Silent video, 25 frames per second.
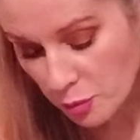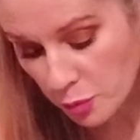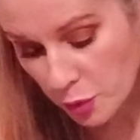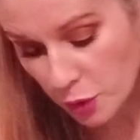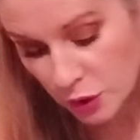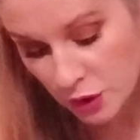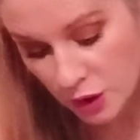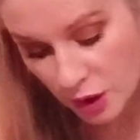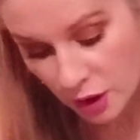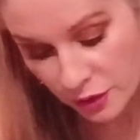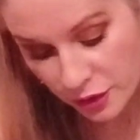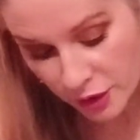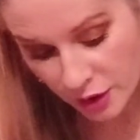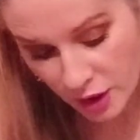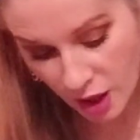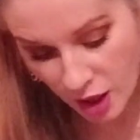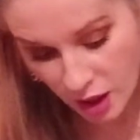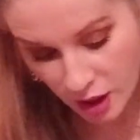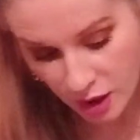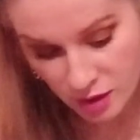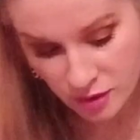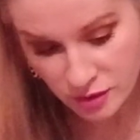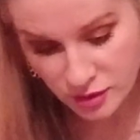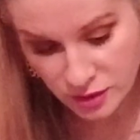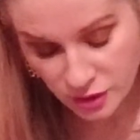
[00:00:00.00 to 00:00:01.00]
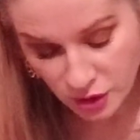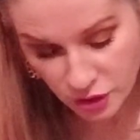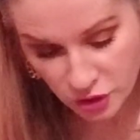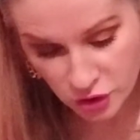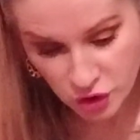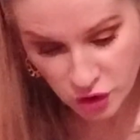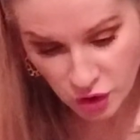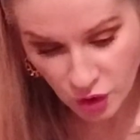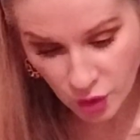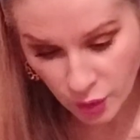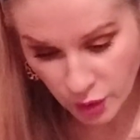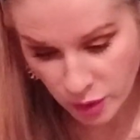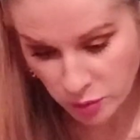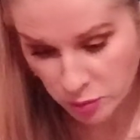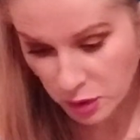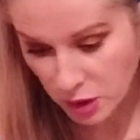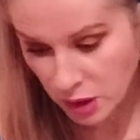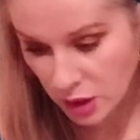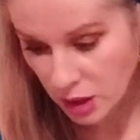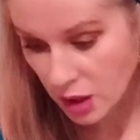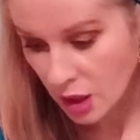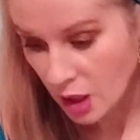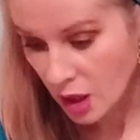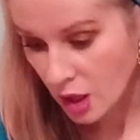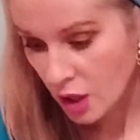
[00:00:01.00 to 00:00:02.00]
But the cards are showing
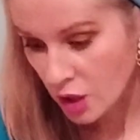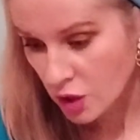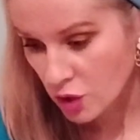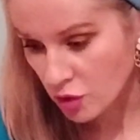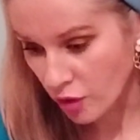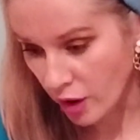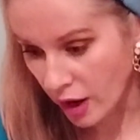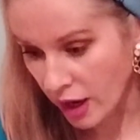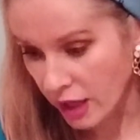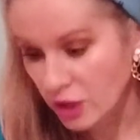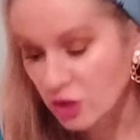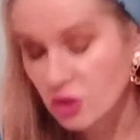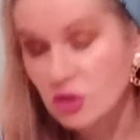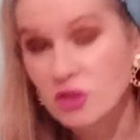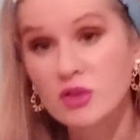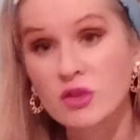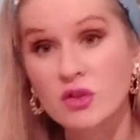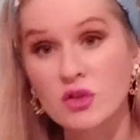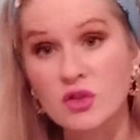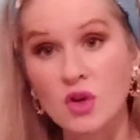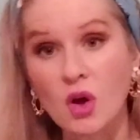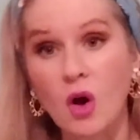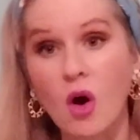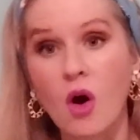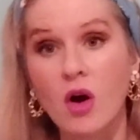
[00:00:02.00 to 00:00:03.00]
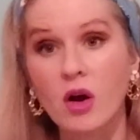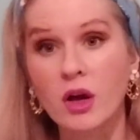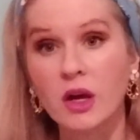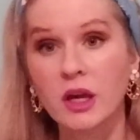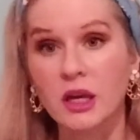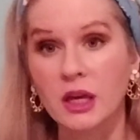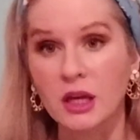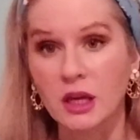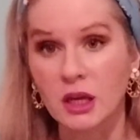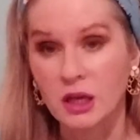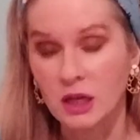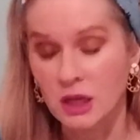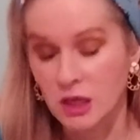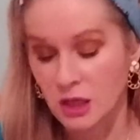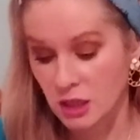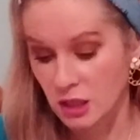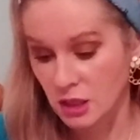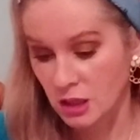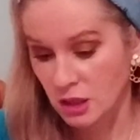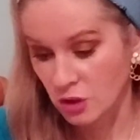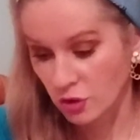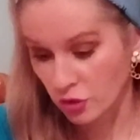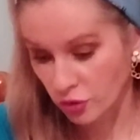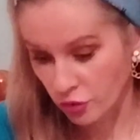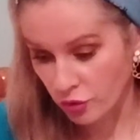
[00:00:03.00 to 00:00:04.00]
me, your angels are talking
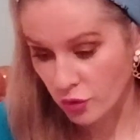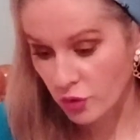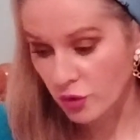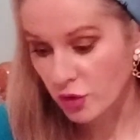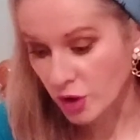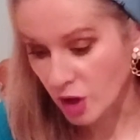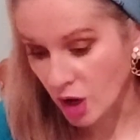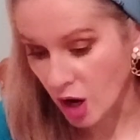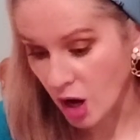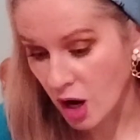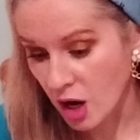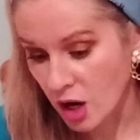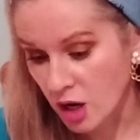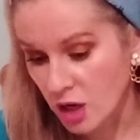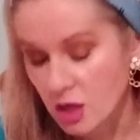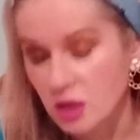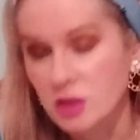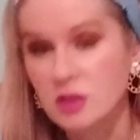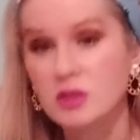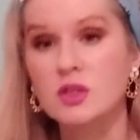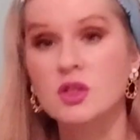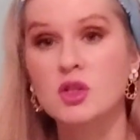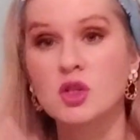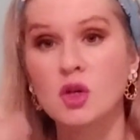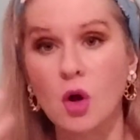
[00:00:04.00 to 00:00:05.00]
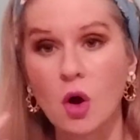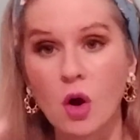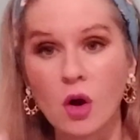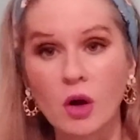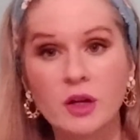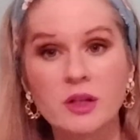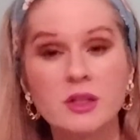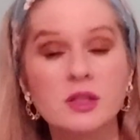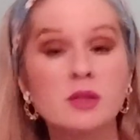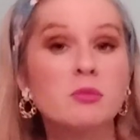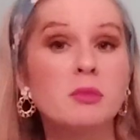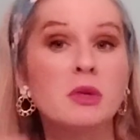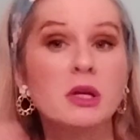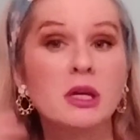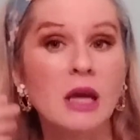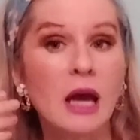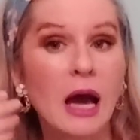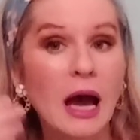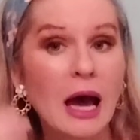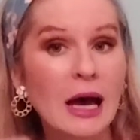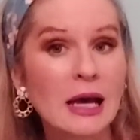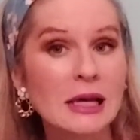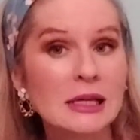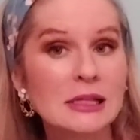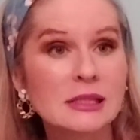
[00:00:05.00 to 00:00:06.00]
through the cards, talking to me
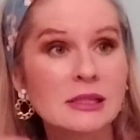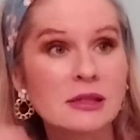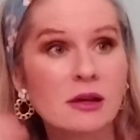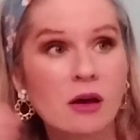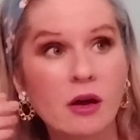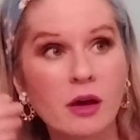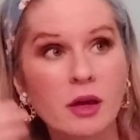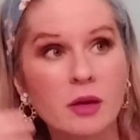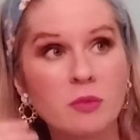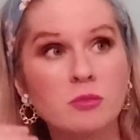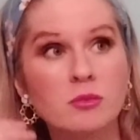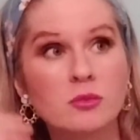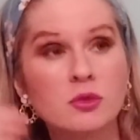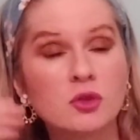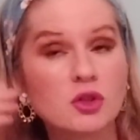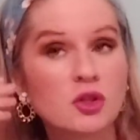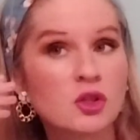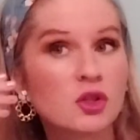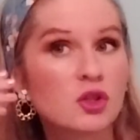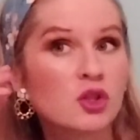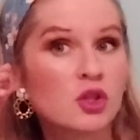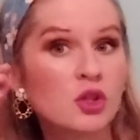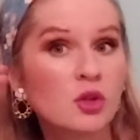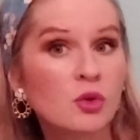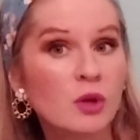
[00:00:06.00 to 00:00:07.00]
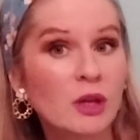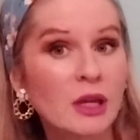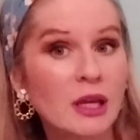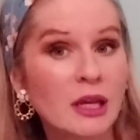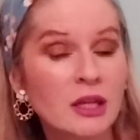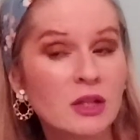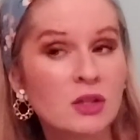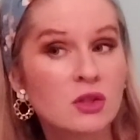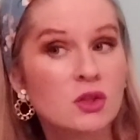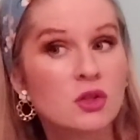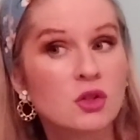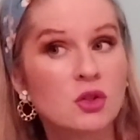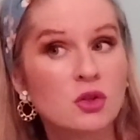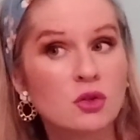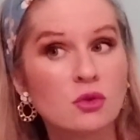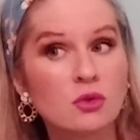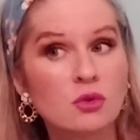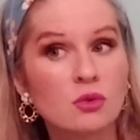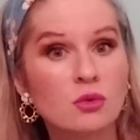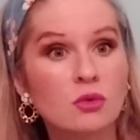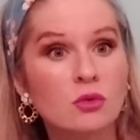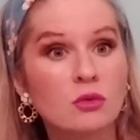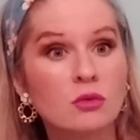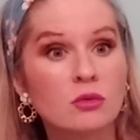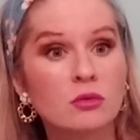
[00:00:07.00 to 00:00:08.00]
as I'm tuning
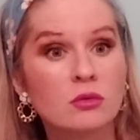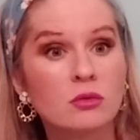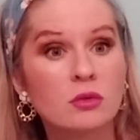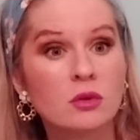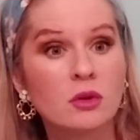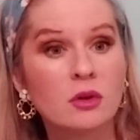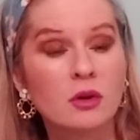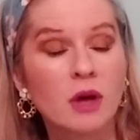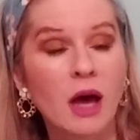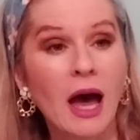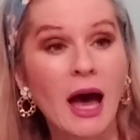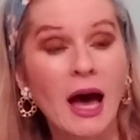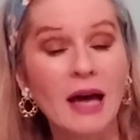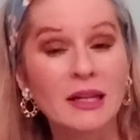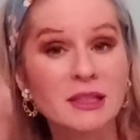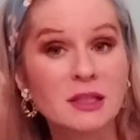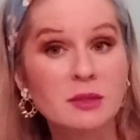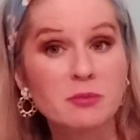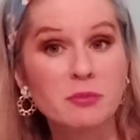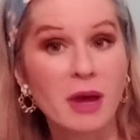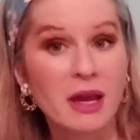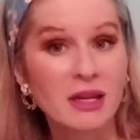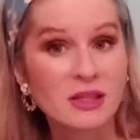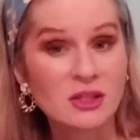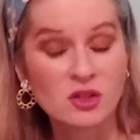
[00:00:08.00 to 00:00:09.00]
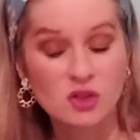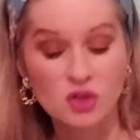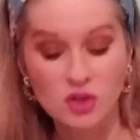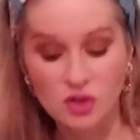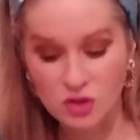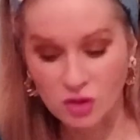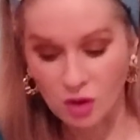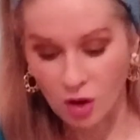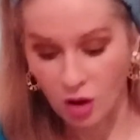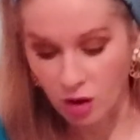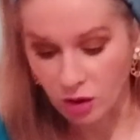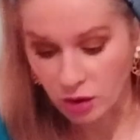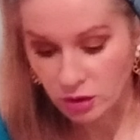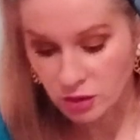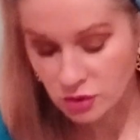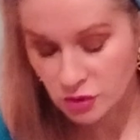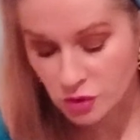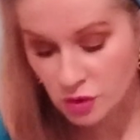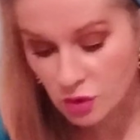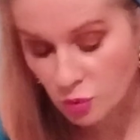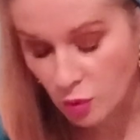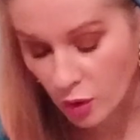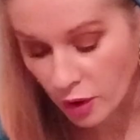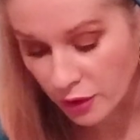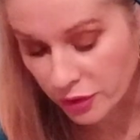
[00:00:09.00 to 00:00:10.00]
into added messages on
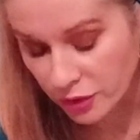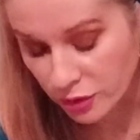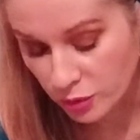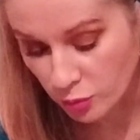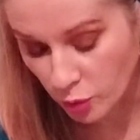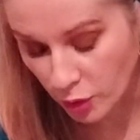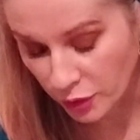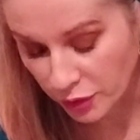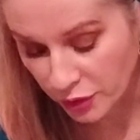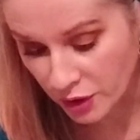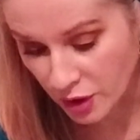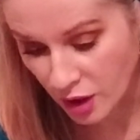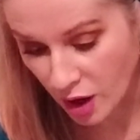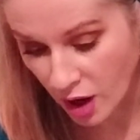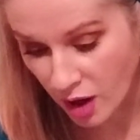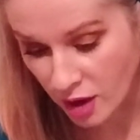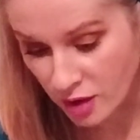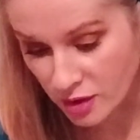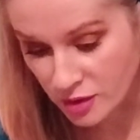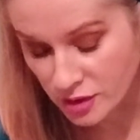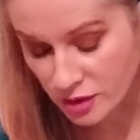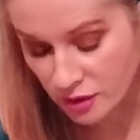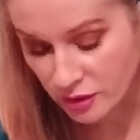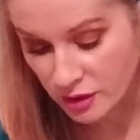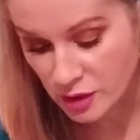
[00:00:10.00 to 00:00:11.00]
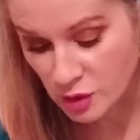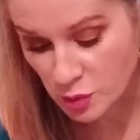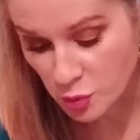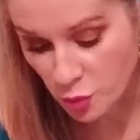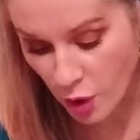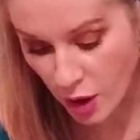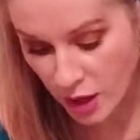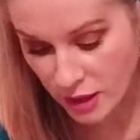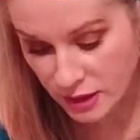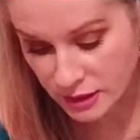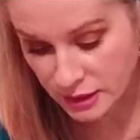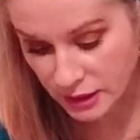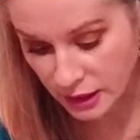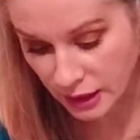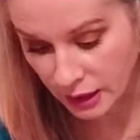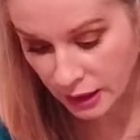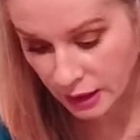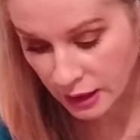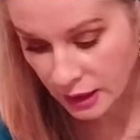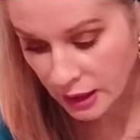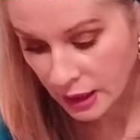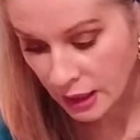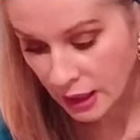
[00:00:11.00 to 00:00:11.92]
to what, what the cards are expressing